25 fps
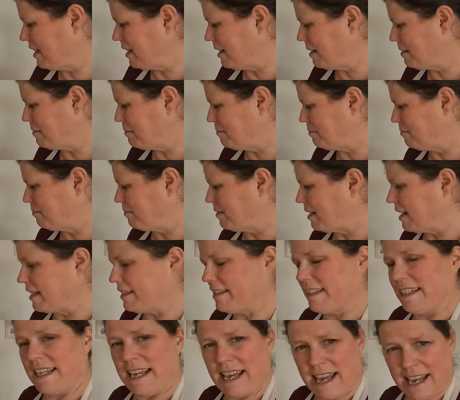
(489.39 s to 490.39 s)

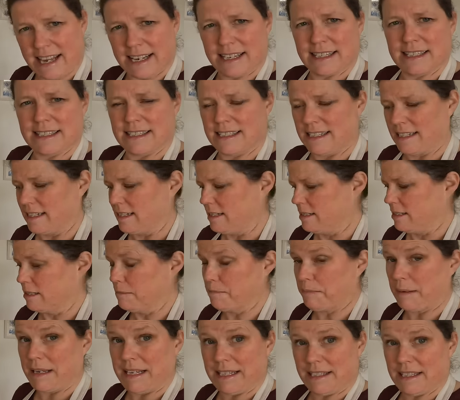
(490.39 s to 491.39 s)
and the eggs, the
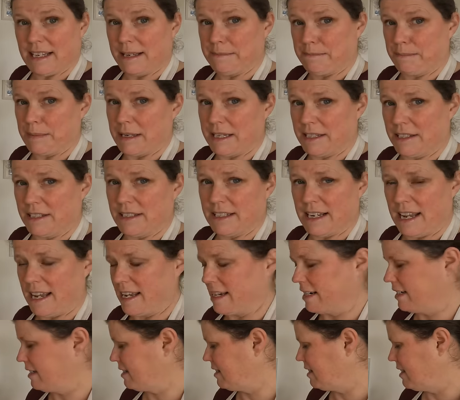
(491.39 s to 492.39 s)
beaten
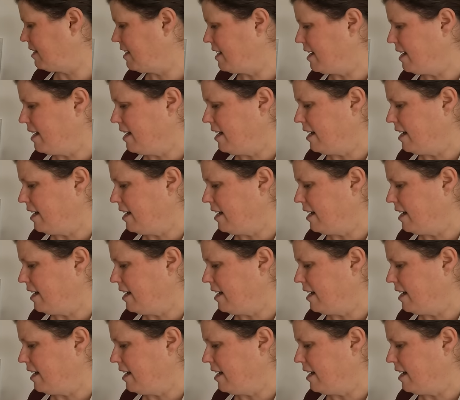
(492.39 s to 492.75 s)
eggs.